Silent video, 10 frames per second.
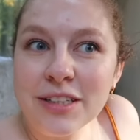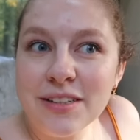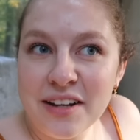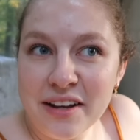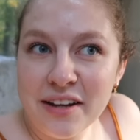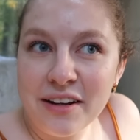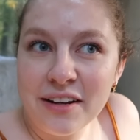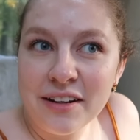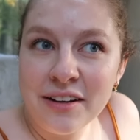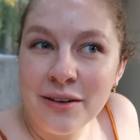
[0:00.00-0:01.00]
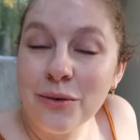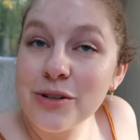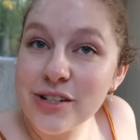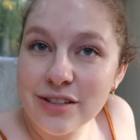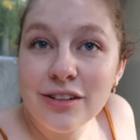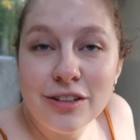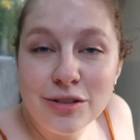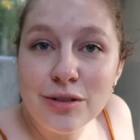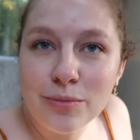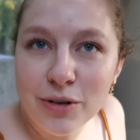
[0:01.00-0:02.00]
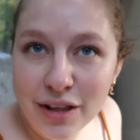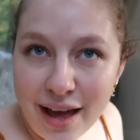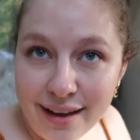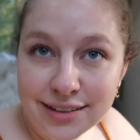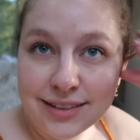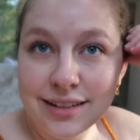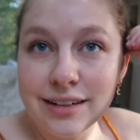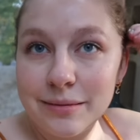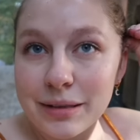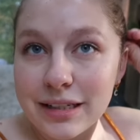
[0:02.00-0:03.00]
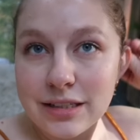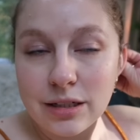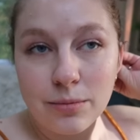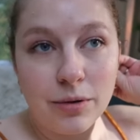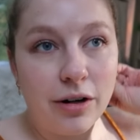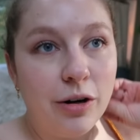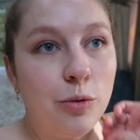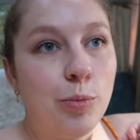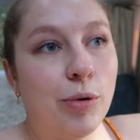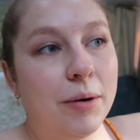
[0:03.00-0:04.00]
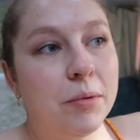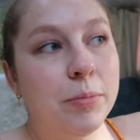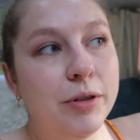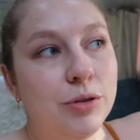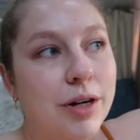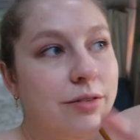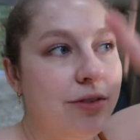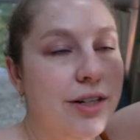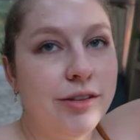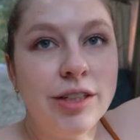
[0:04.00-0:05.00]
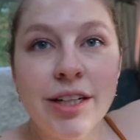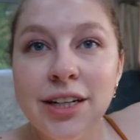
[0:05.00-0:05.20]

today we're just going to do some relaxing because tomorrow we'll probably drive around